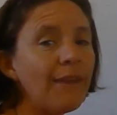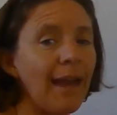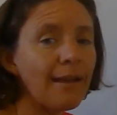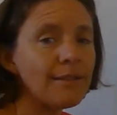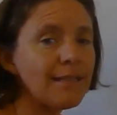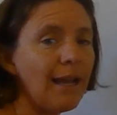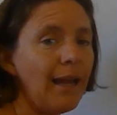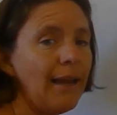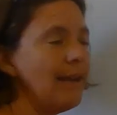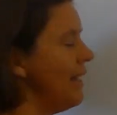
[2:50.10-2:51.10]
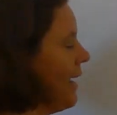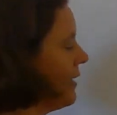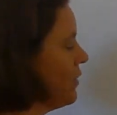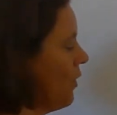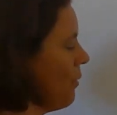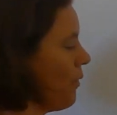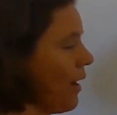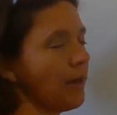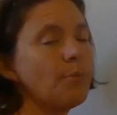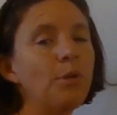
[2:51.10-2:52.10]
on the outside next to our
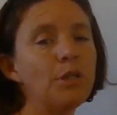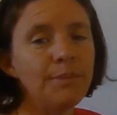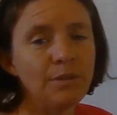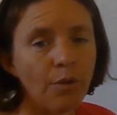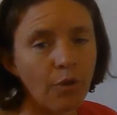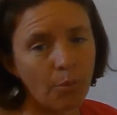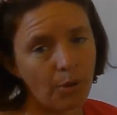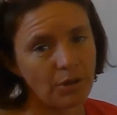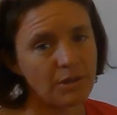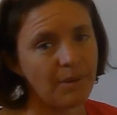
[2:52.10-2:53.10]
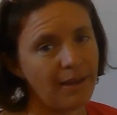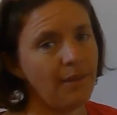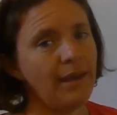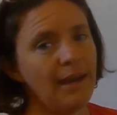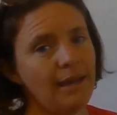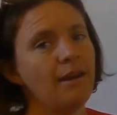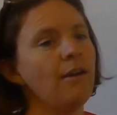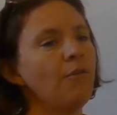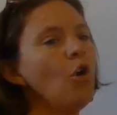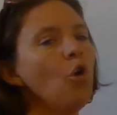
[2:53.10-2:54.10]
bracket, which means we've got to multiply the
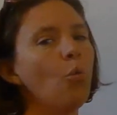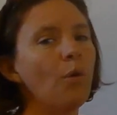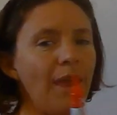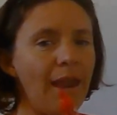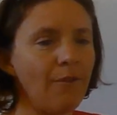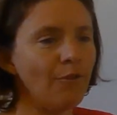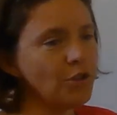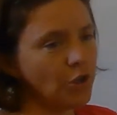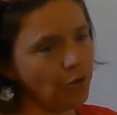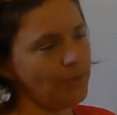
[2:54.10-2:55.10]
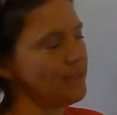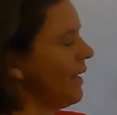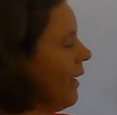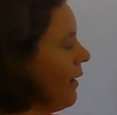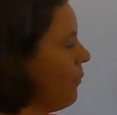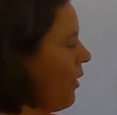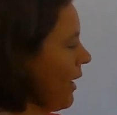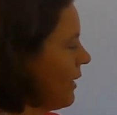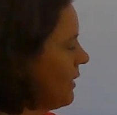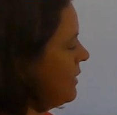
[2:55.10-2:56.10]
negative with every term inside our
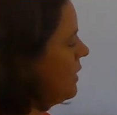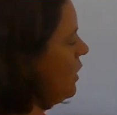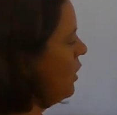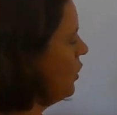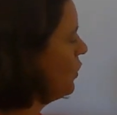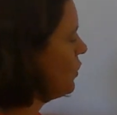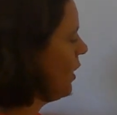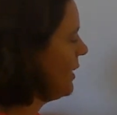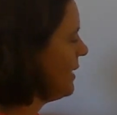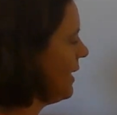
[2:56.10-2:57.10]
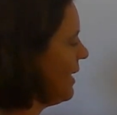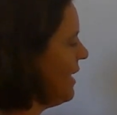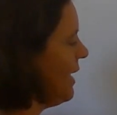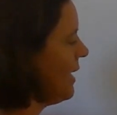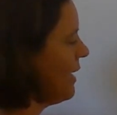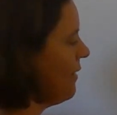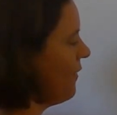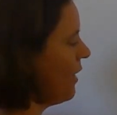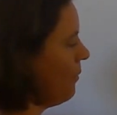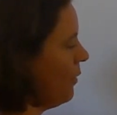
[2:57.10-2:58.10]
brackets. So I take negative
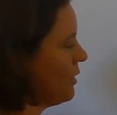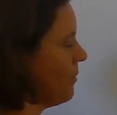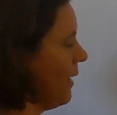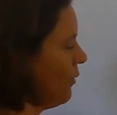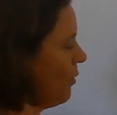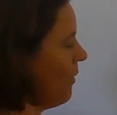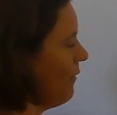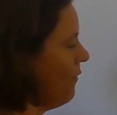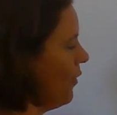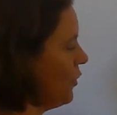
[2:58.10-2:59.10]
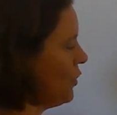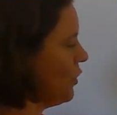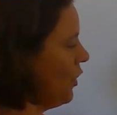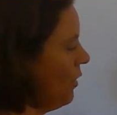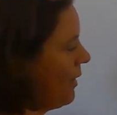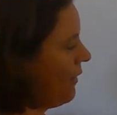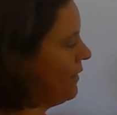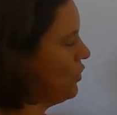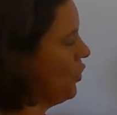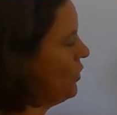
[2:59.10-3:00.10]
and I multiply it with my first term. Now
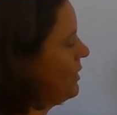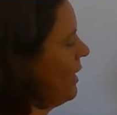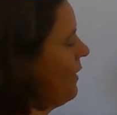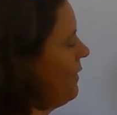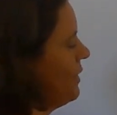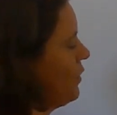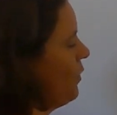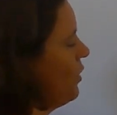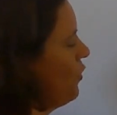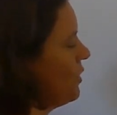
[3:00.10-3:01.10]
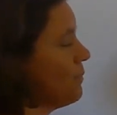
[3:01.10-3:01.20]
there's no sign there, so we know